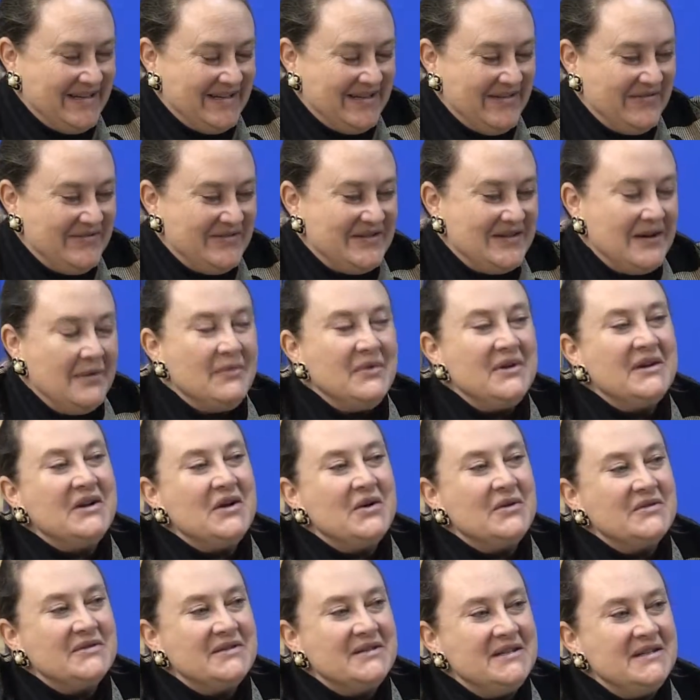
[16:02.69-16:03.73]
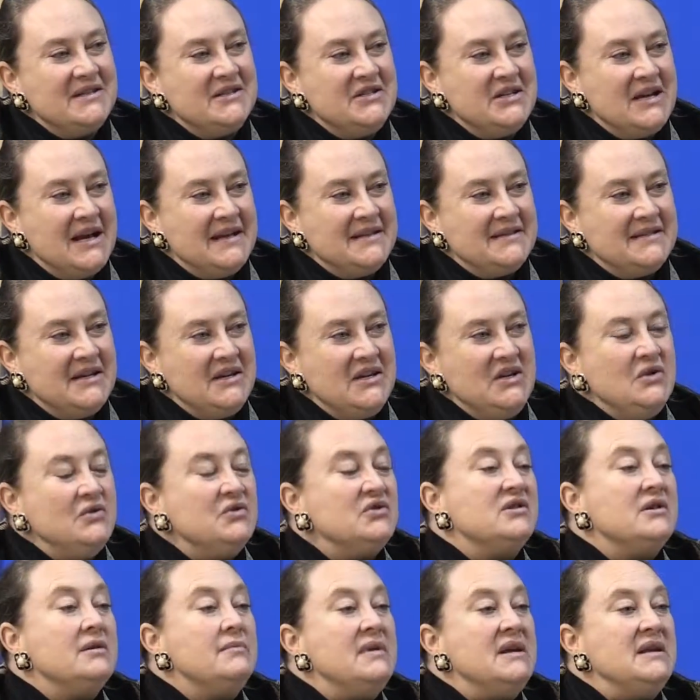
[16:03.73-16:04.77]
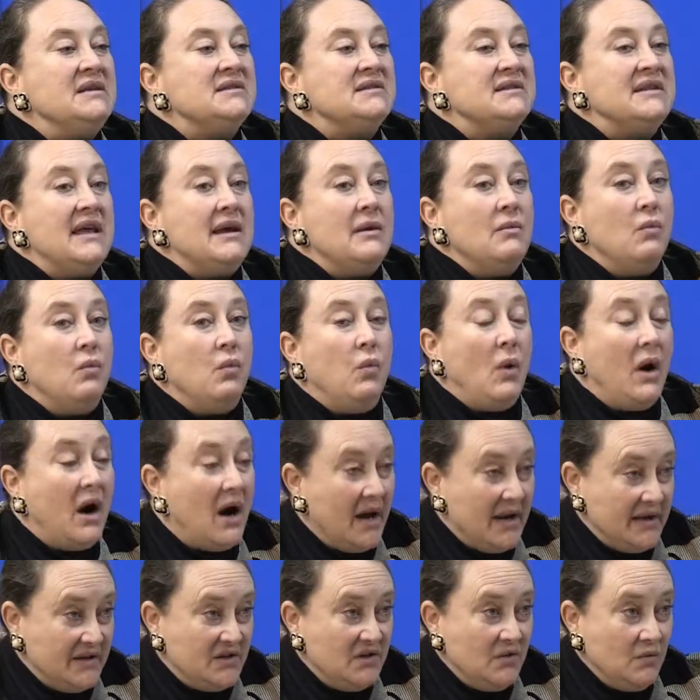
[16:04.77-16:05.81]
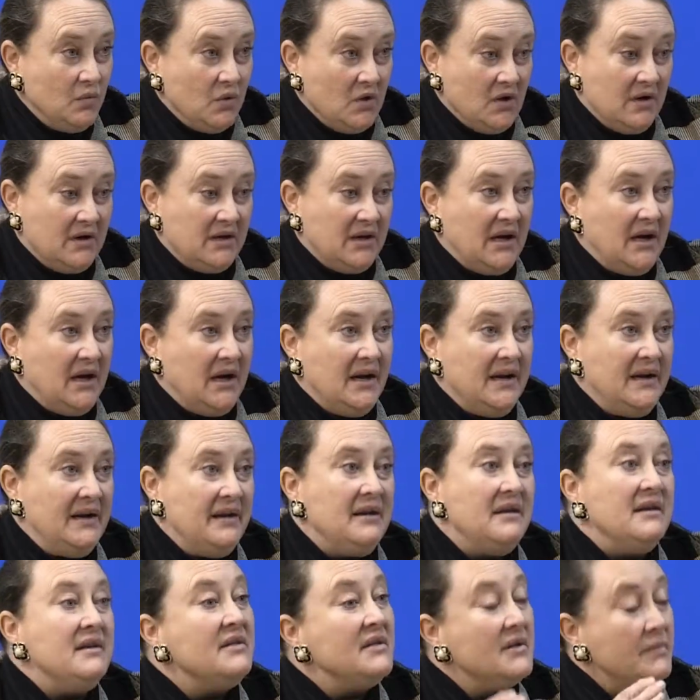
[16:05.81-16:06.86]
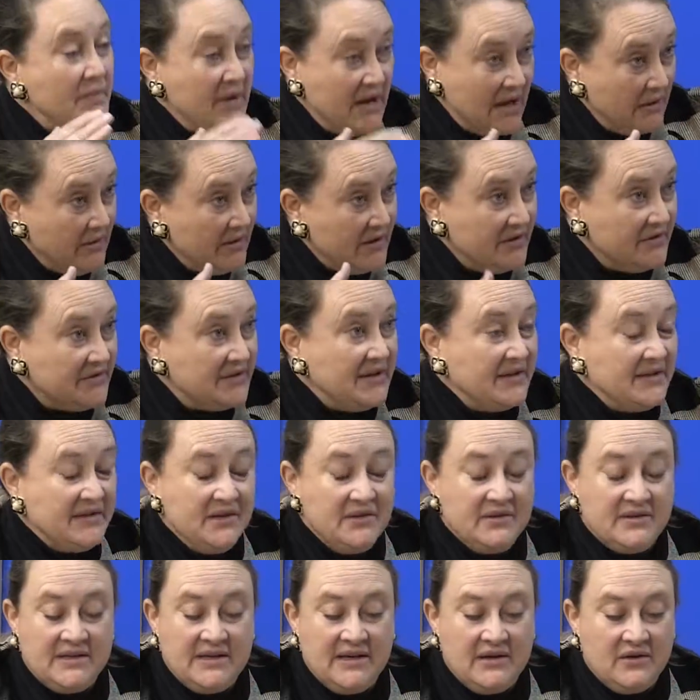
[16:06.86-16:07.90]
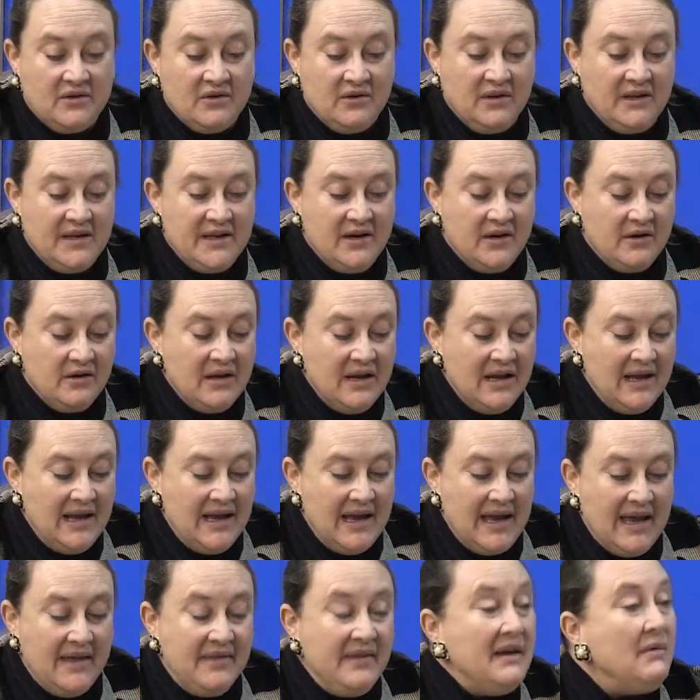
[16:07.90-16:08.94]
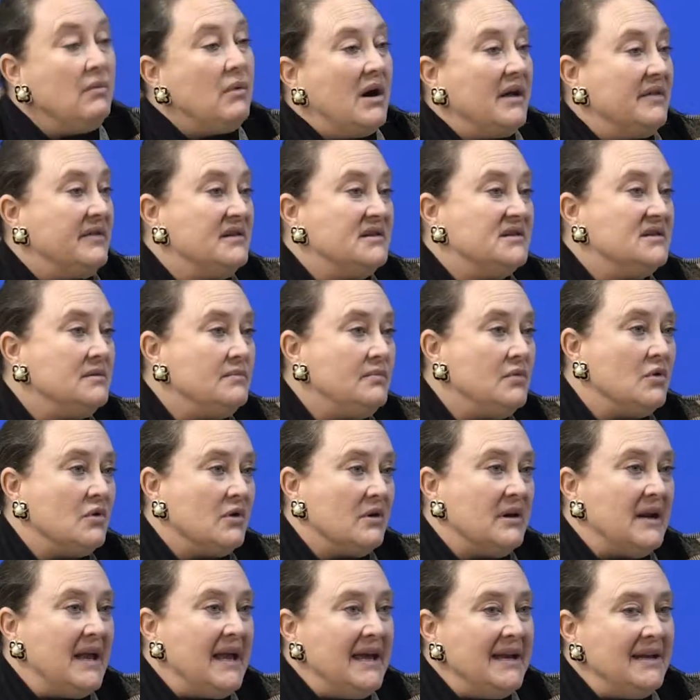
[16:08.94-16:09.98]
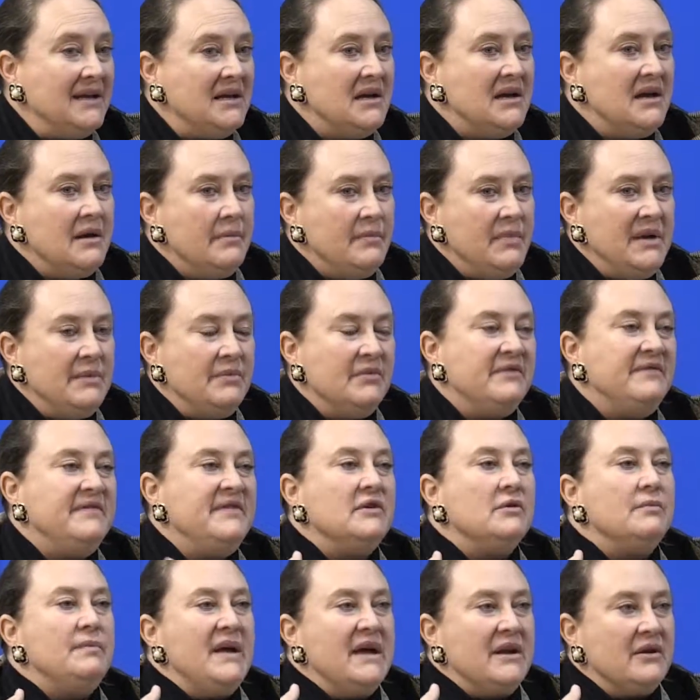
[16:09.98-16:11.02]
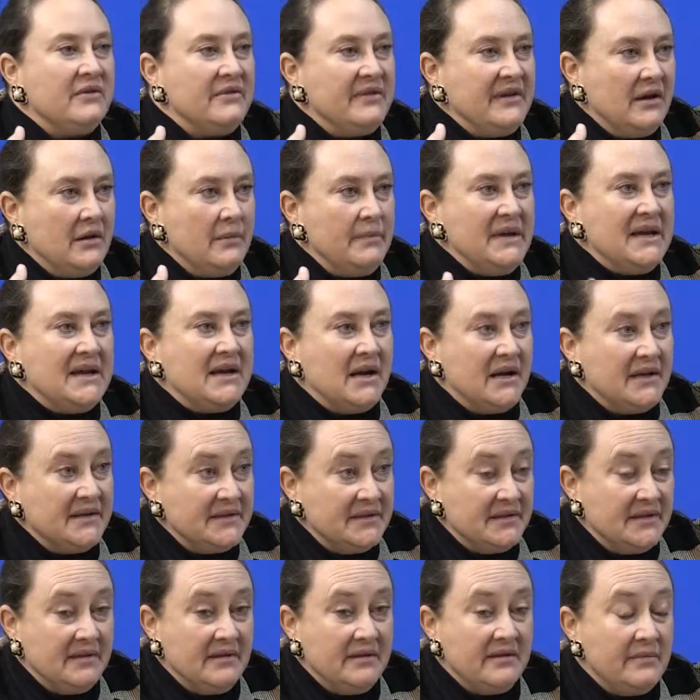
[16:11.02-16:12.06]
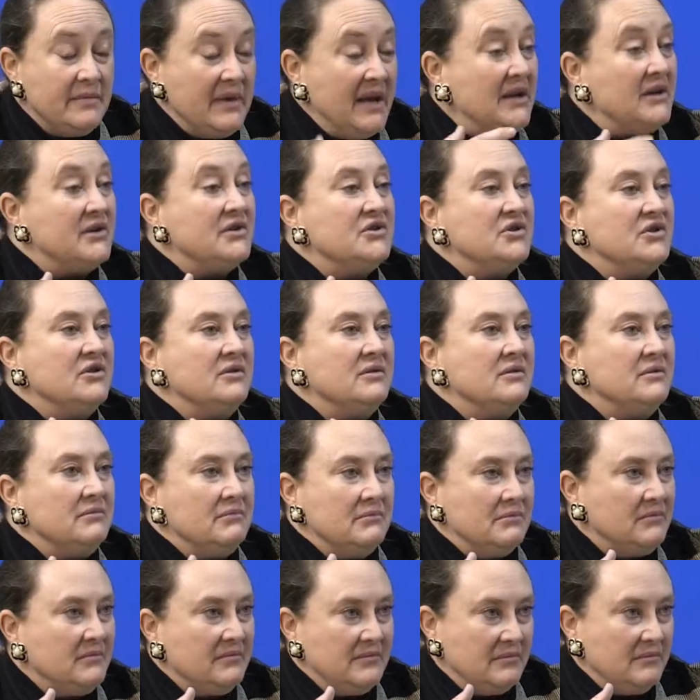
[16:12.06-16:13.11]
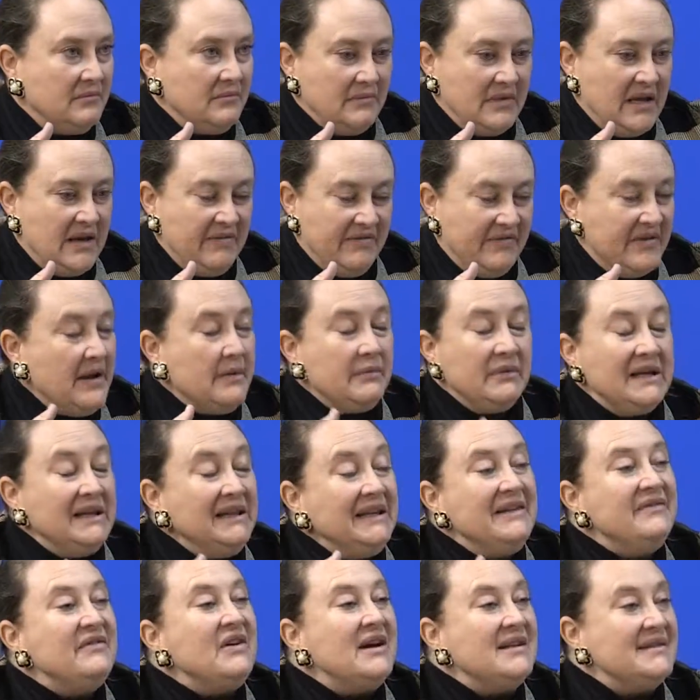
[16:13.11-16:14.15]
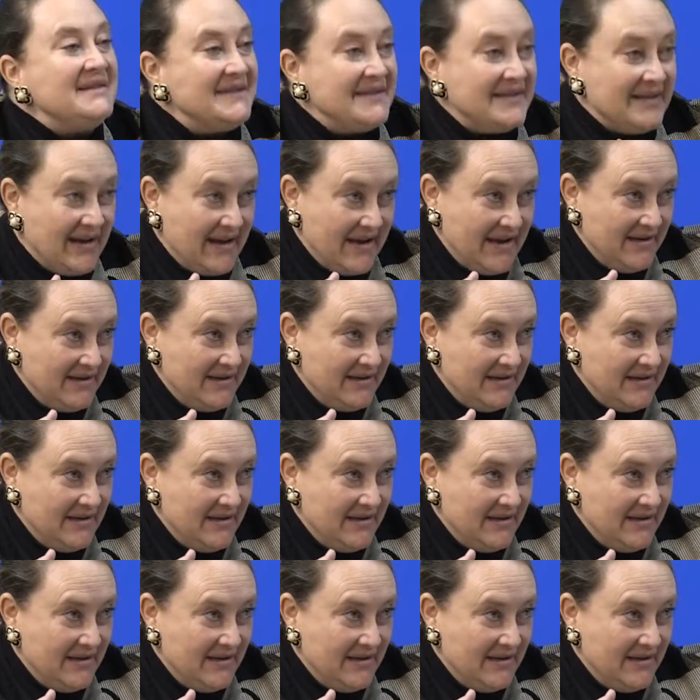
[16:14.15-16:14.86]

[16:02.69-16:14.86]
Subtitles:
If someone goes to Jen's, it usually means they want to work on the barriers, as you said earlier, and they want the support. And people feel better there because the manager and family live on site.